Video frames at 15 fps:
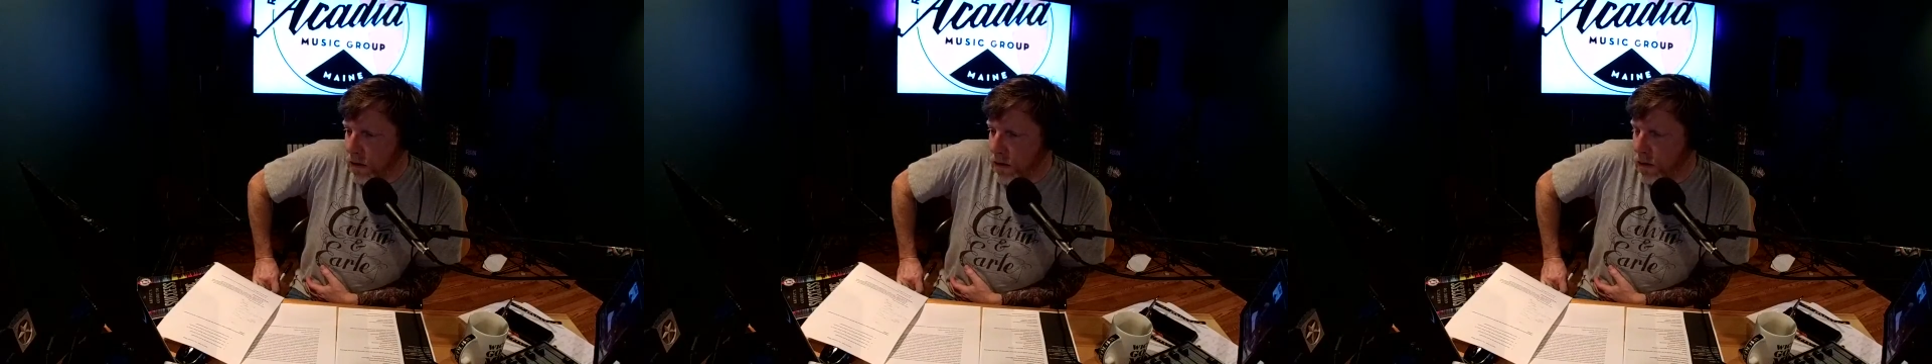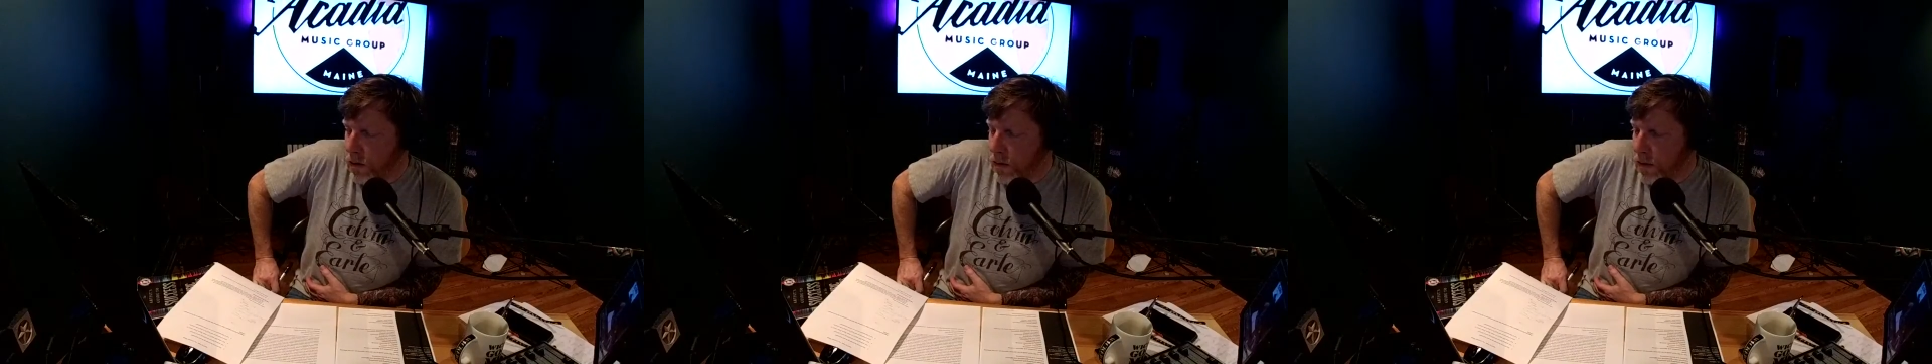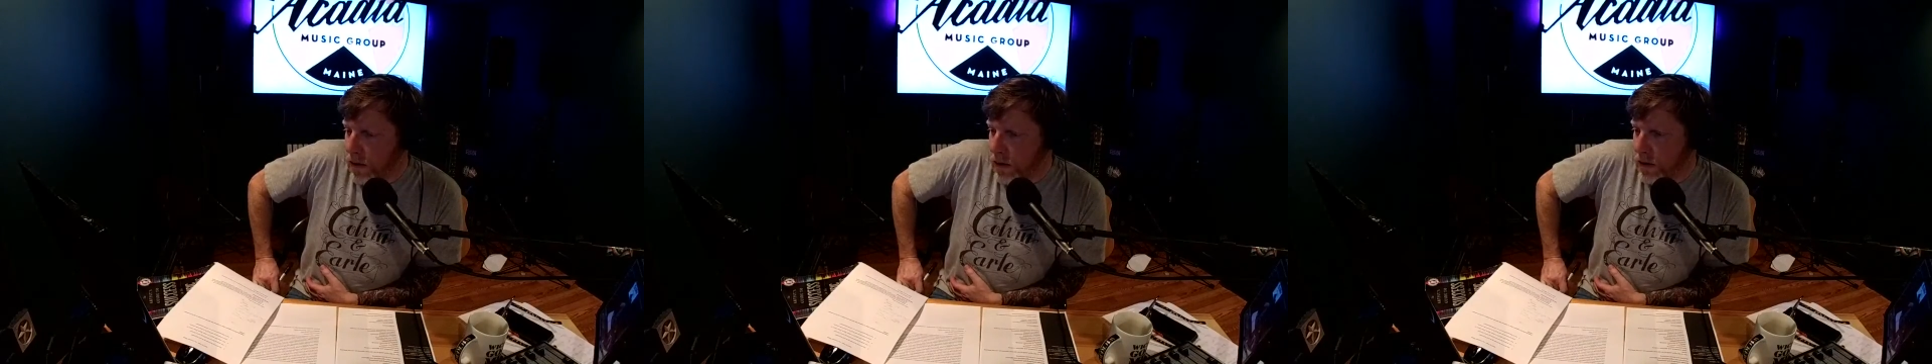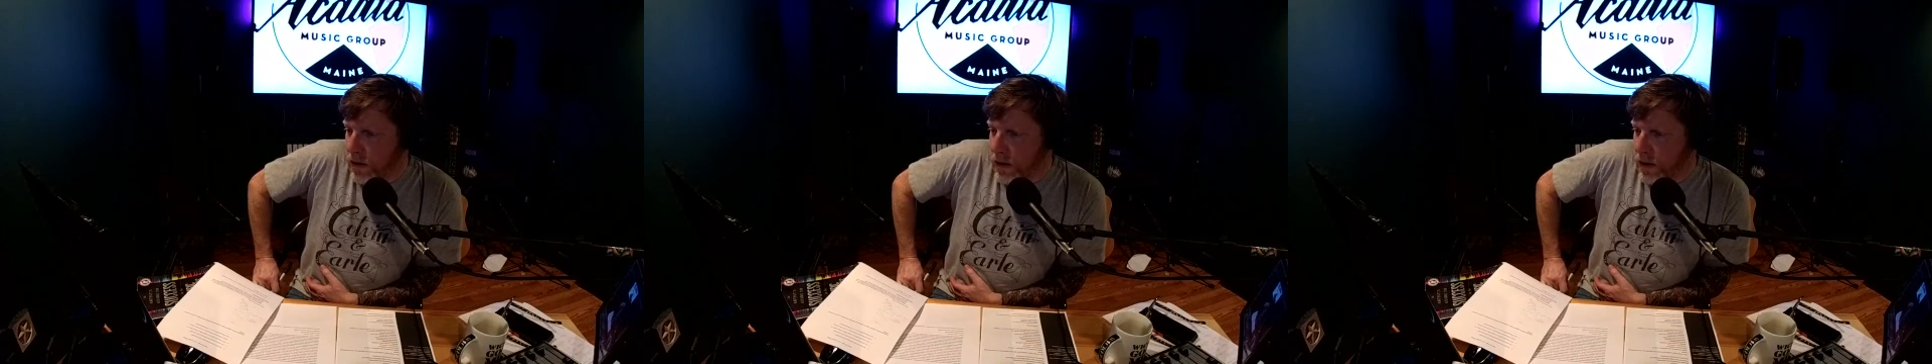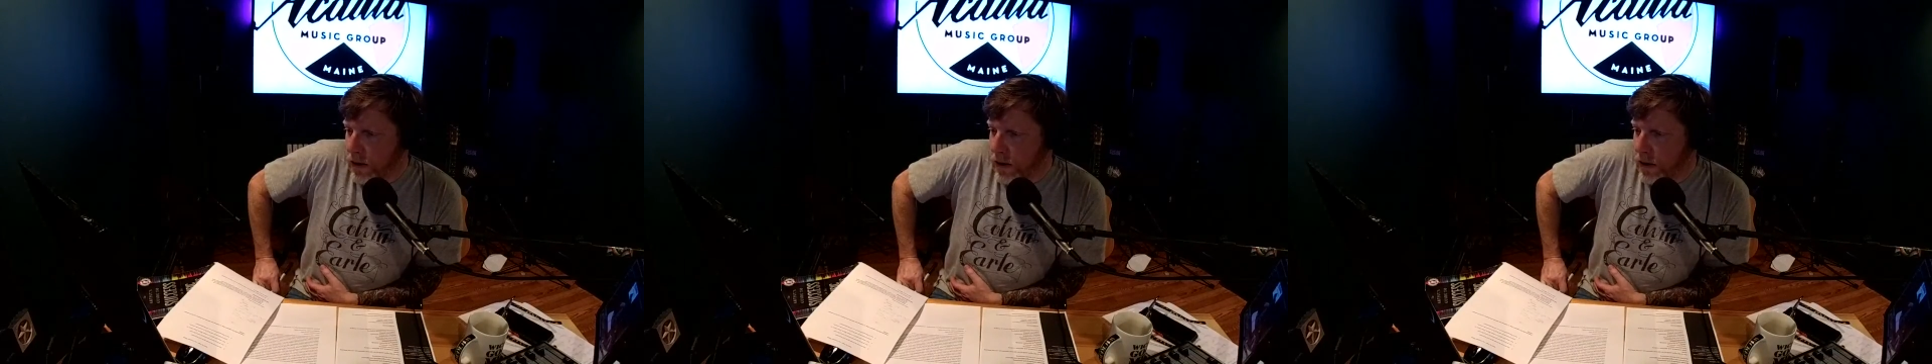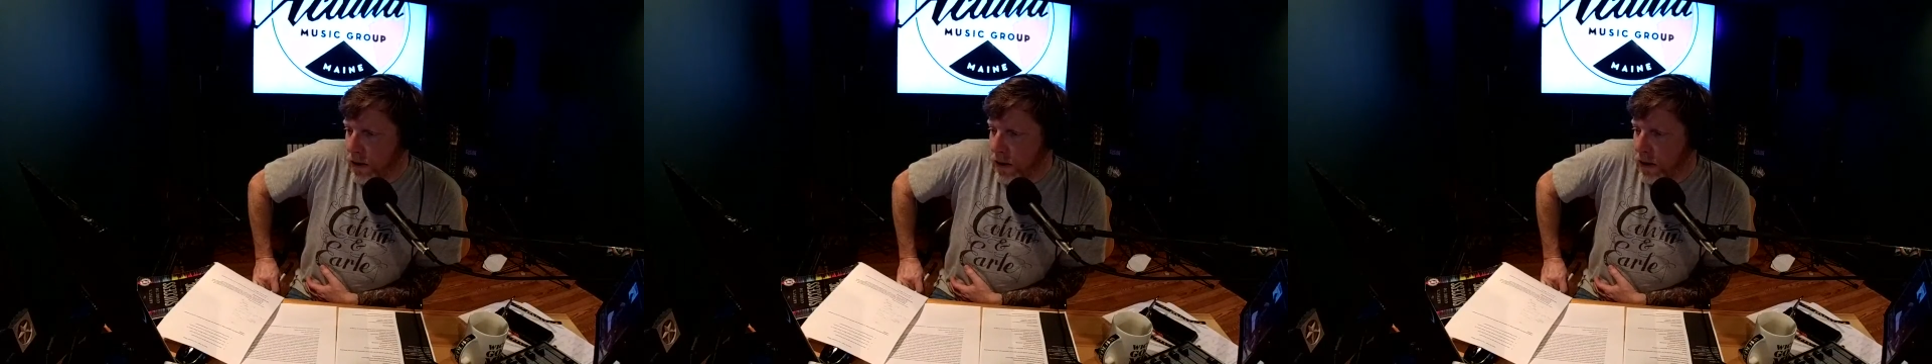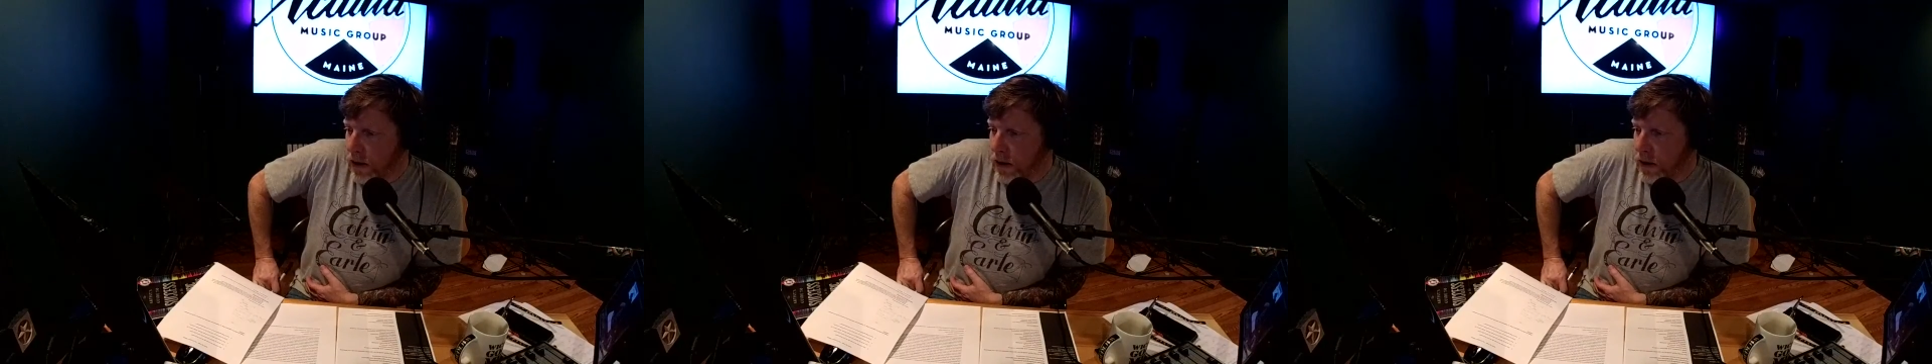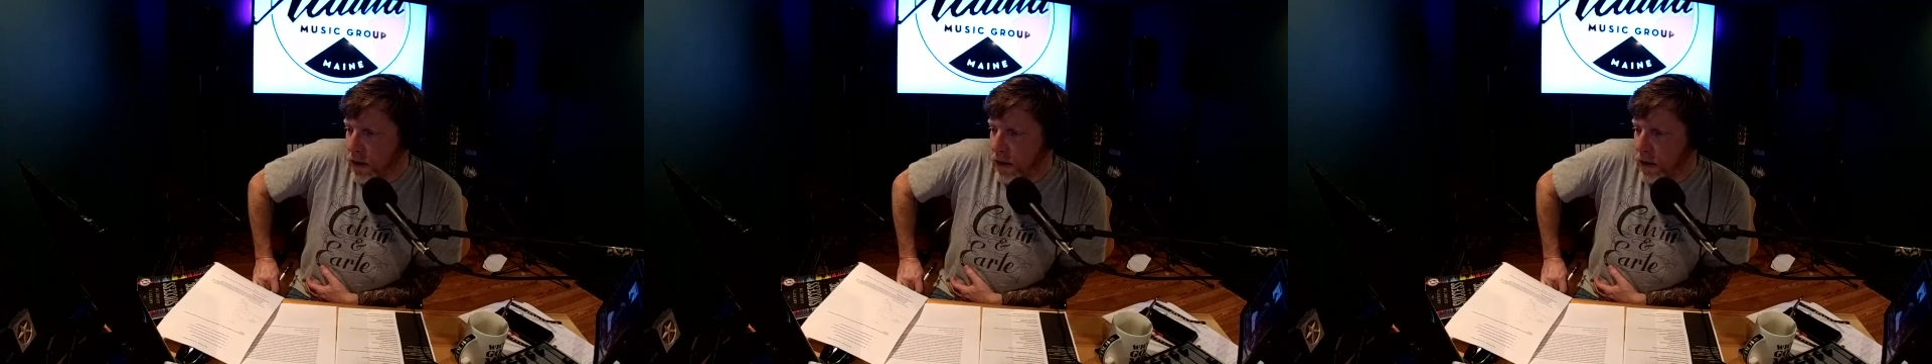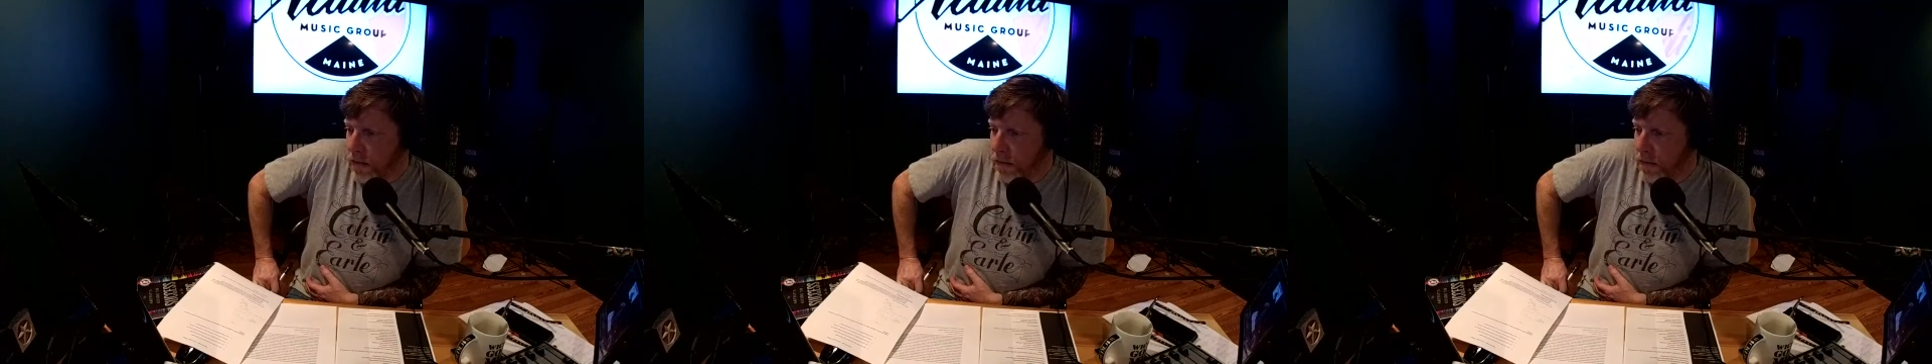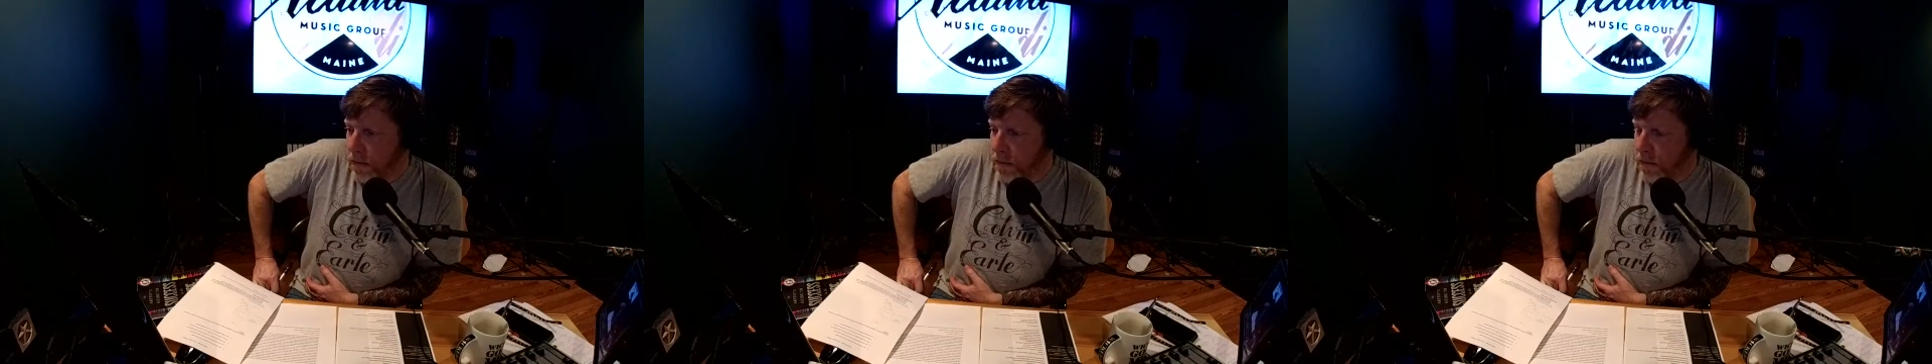$200.